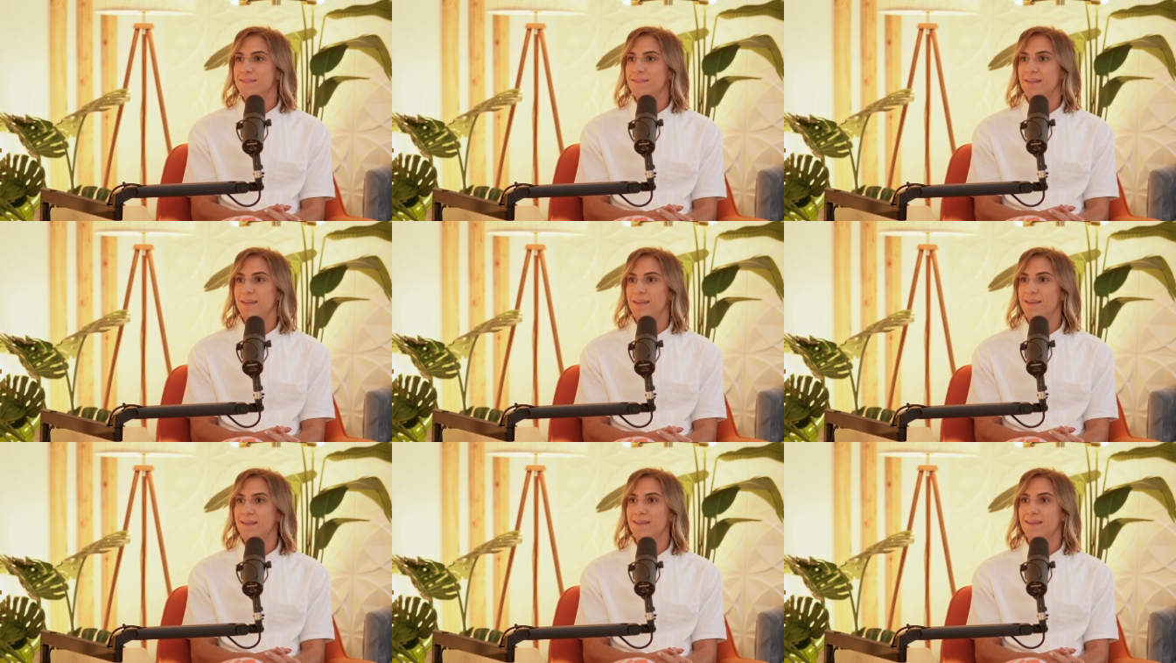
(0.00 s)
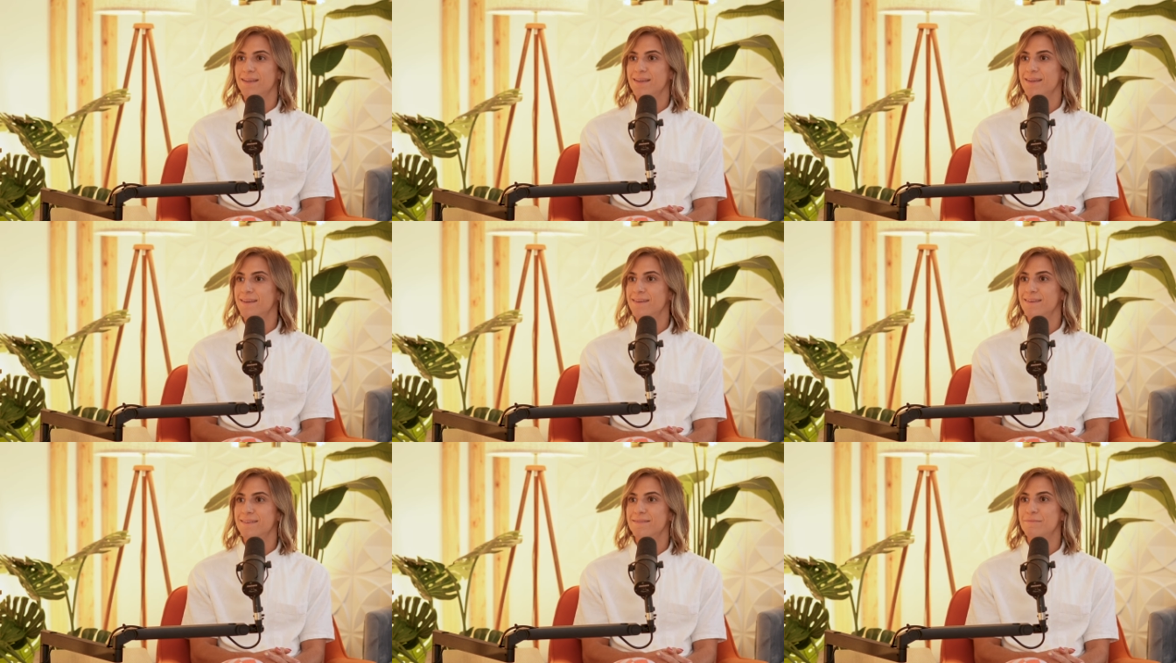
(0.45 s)

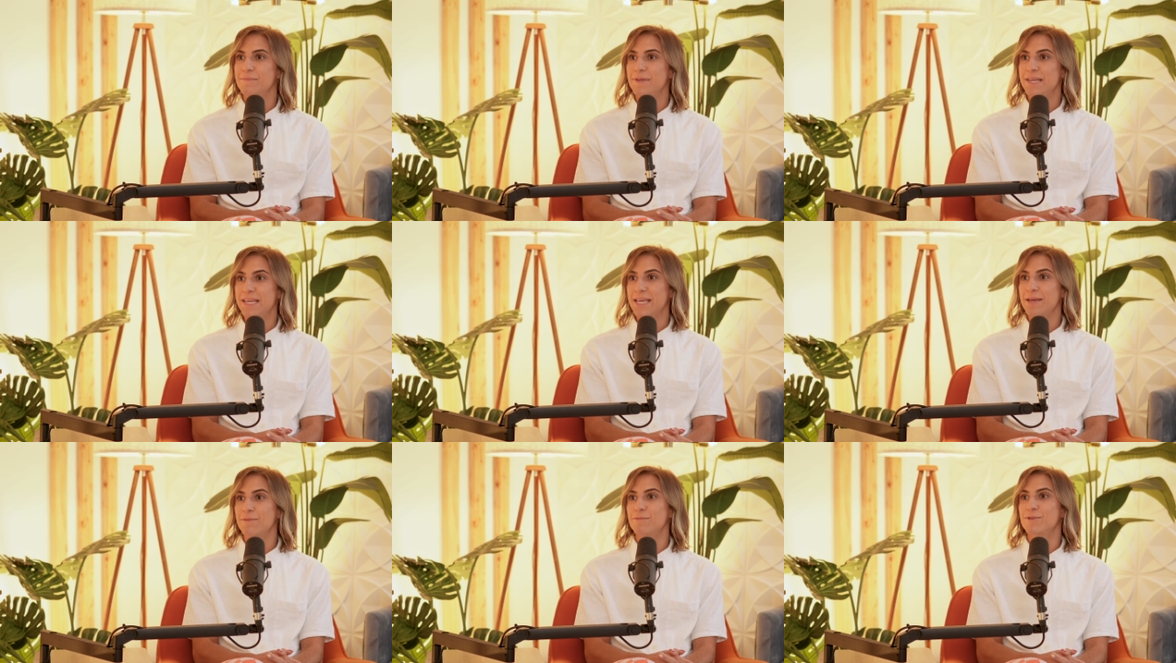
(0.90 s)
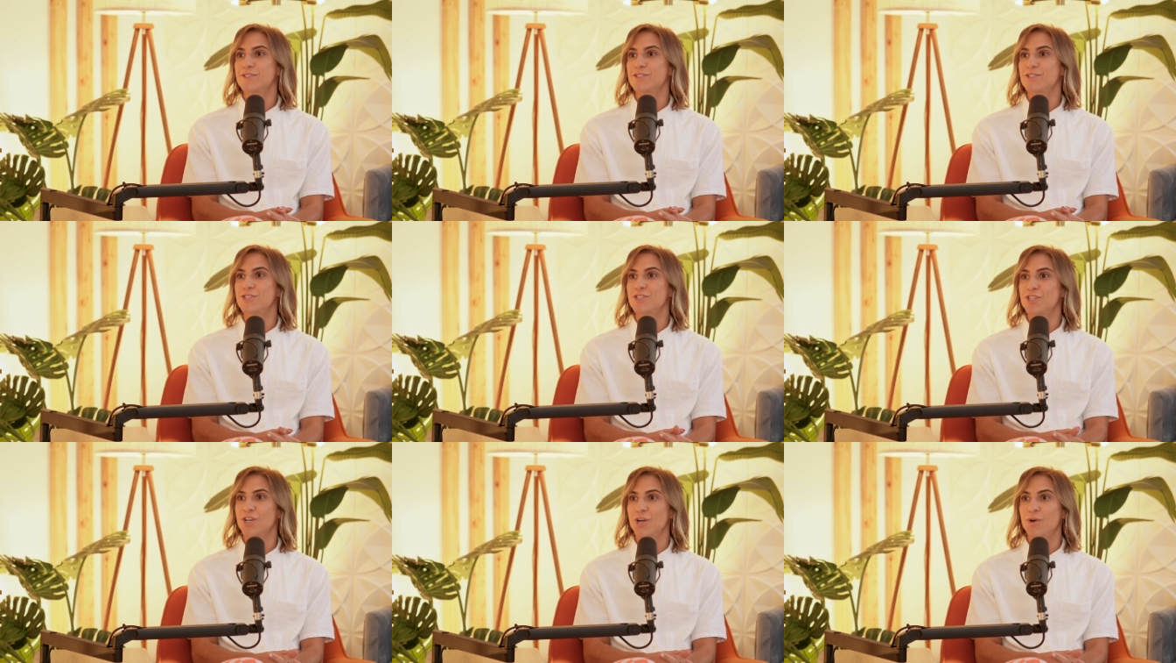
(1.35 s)
Like being able to
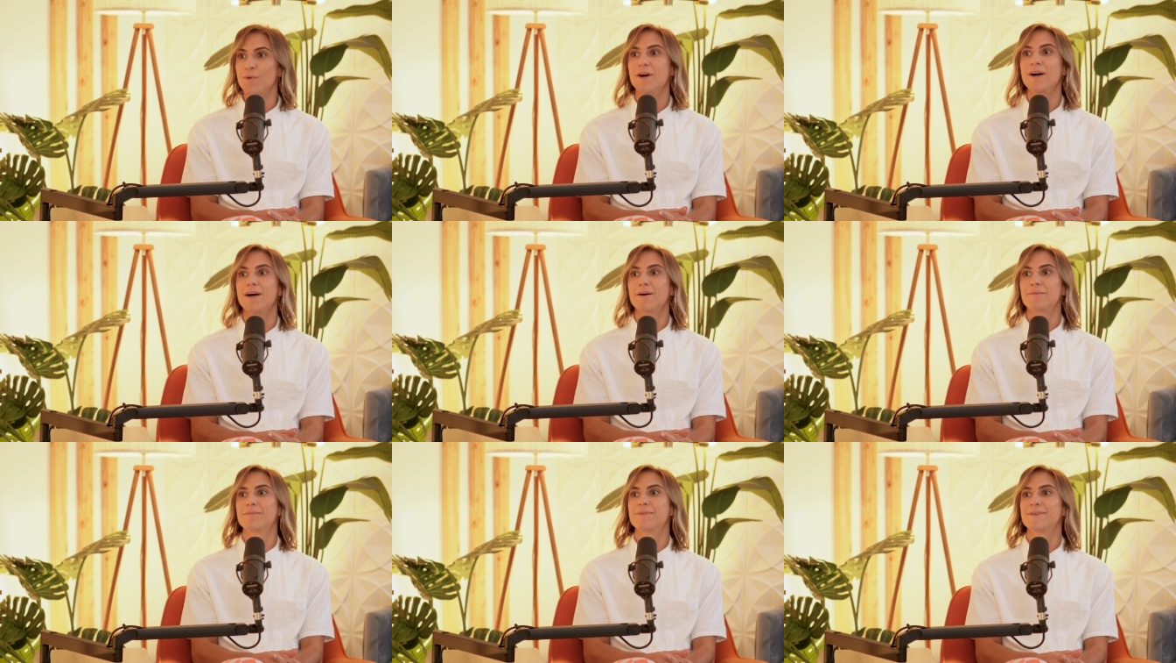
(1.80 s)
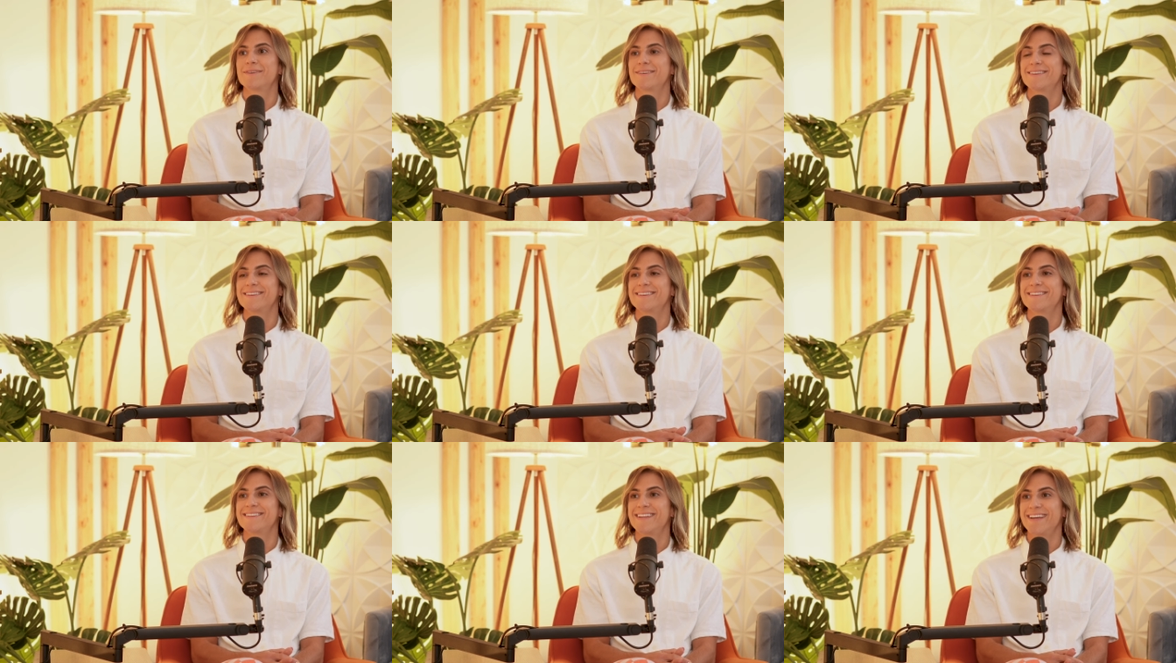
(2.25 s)
show up
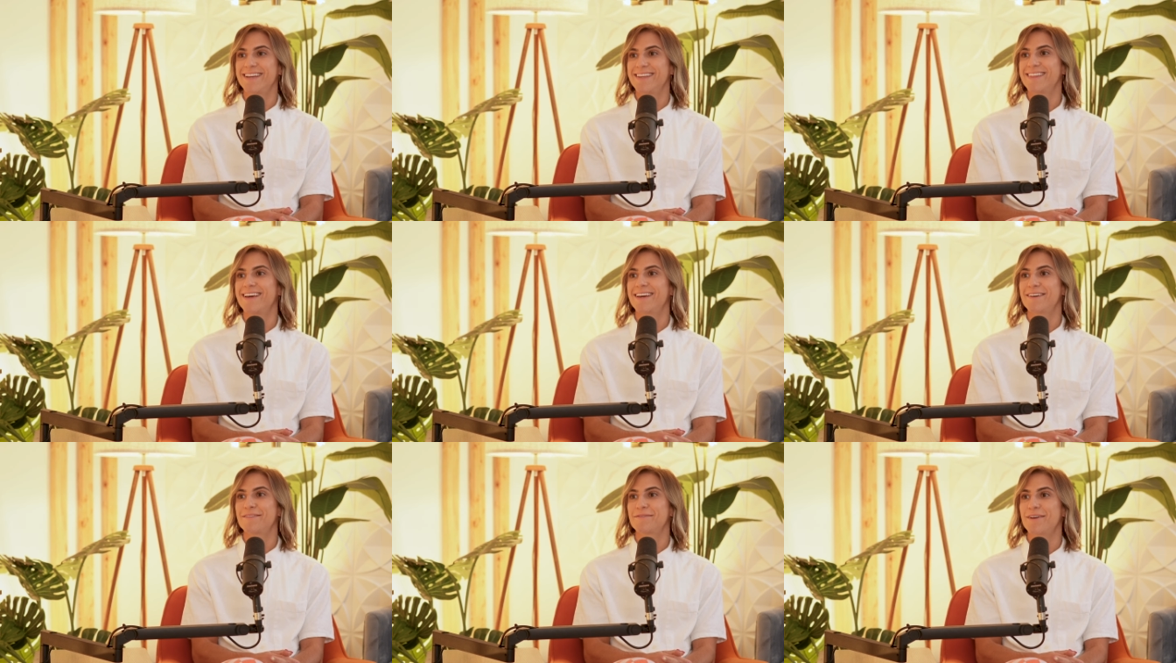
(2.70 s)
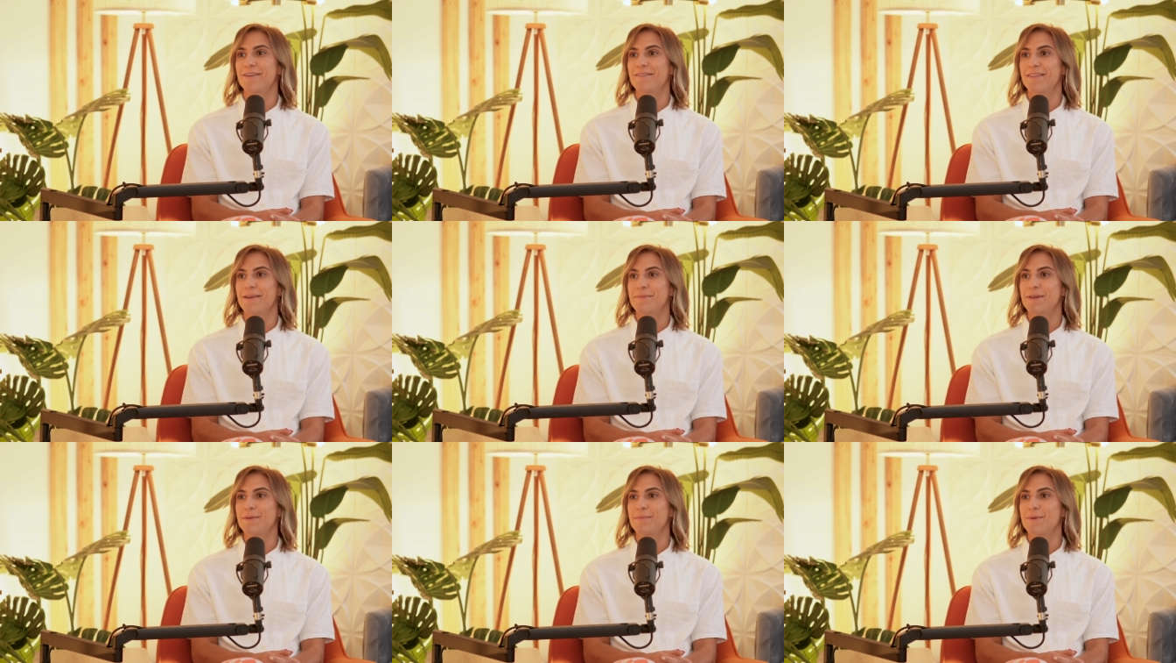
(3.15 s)
like that in front of
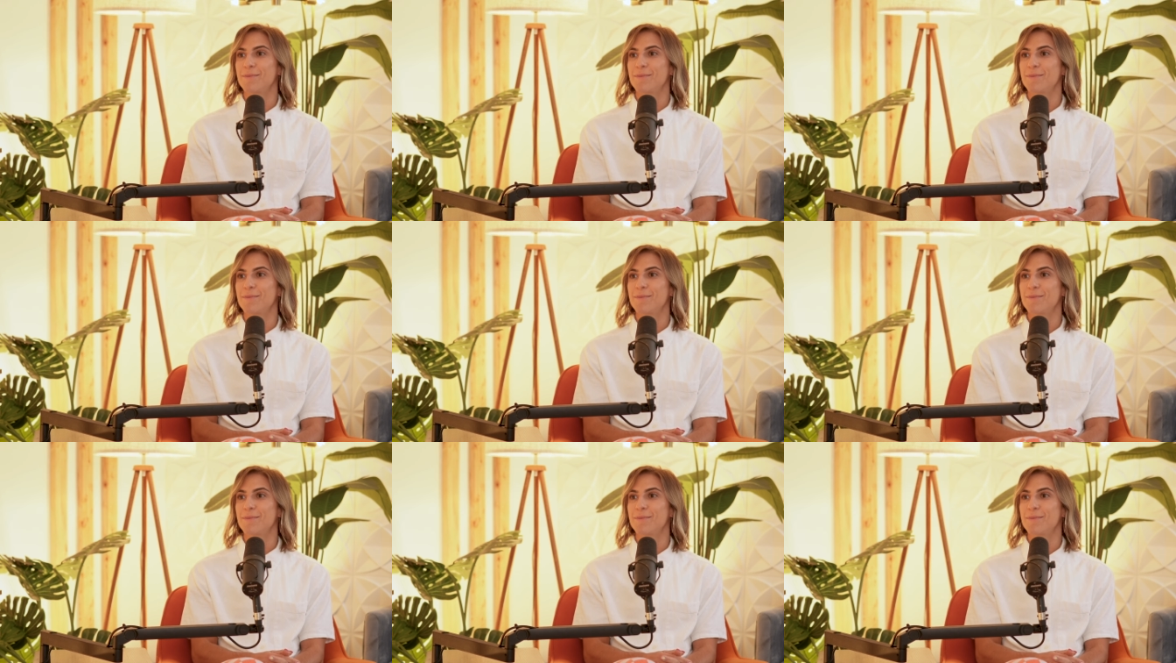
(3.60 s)
that many